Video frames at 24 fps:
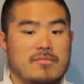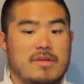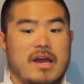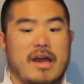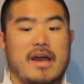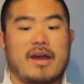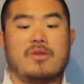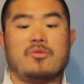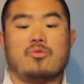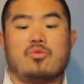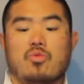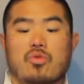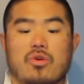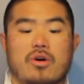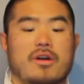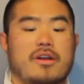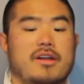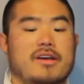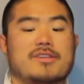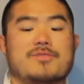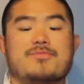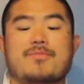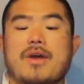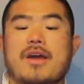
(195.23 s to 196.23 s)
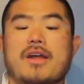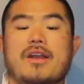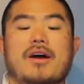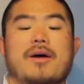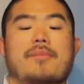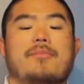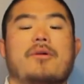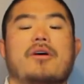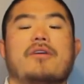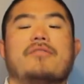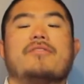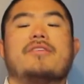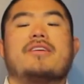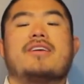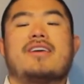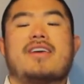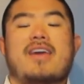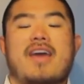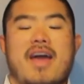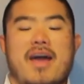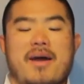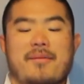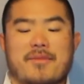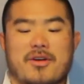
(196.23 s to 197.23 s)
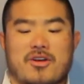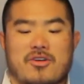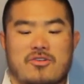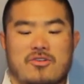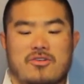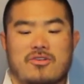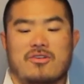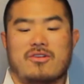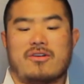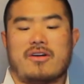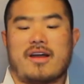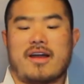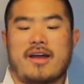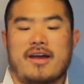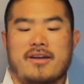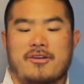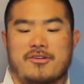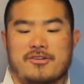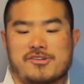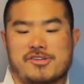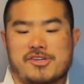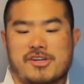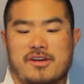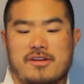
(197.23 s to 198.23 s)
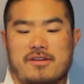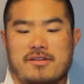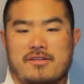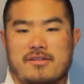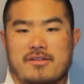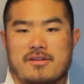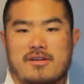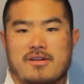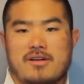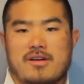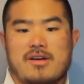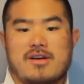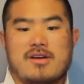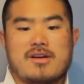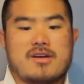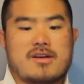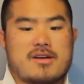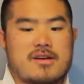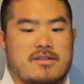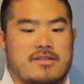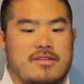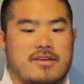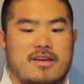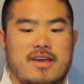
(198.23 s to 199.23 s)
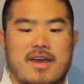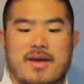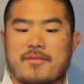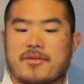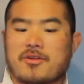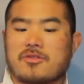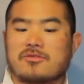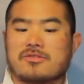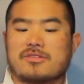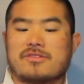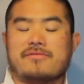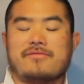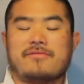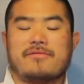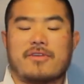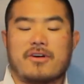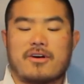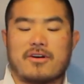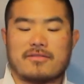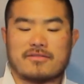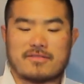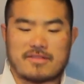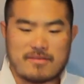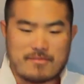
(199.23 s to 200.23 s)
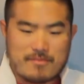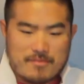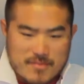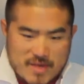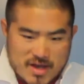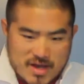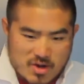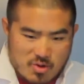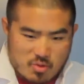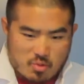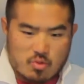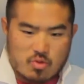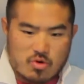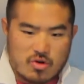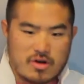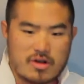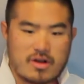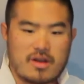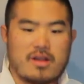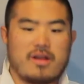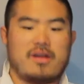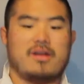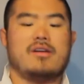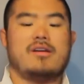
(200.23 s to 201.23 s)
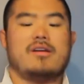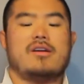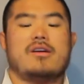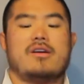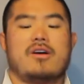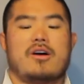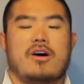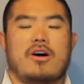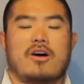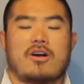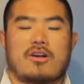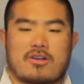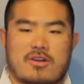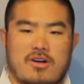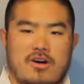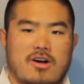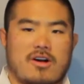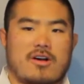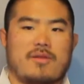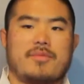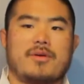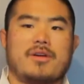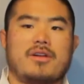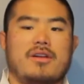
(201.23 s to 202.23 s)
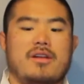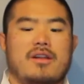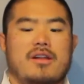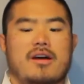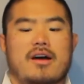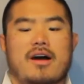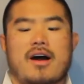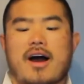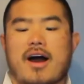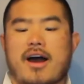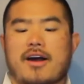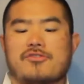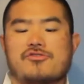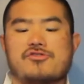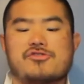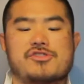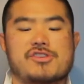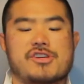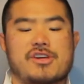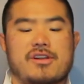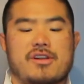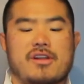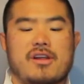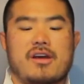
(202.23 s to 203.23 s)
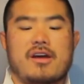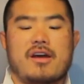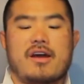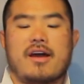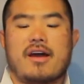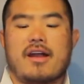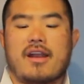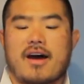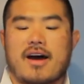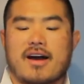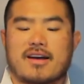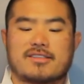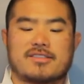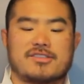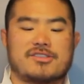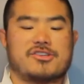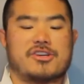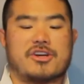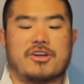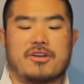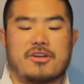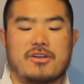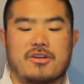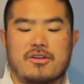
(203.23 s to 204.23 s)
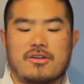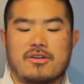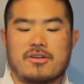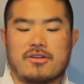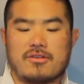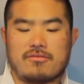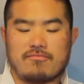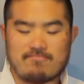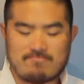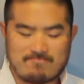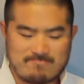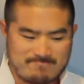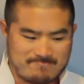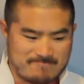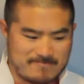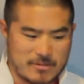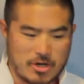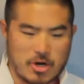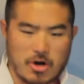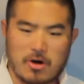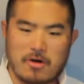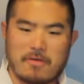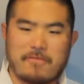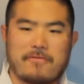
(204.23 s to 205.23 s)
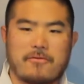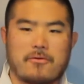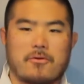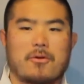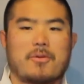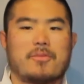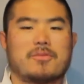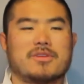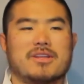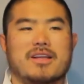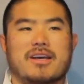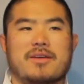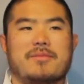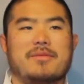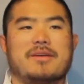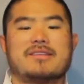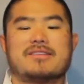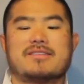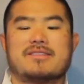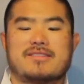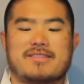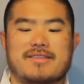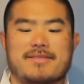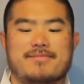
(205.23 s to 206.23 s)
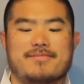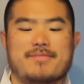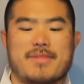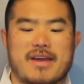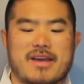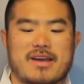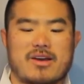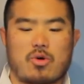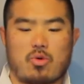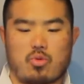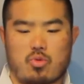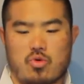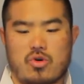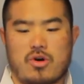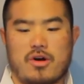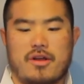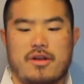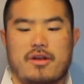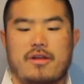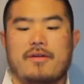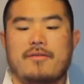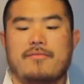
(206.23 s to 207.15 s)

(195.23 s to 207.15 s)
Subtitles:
And wood is made up of chemical energy. The chemicals involved to make wood are carbon, hydrogen, and oxygen. All form ligaments to make wood.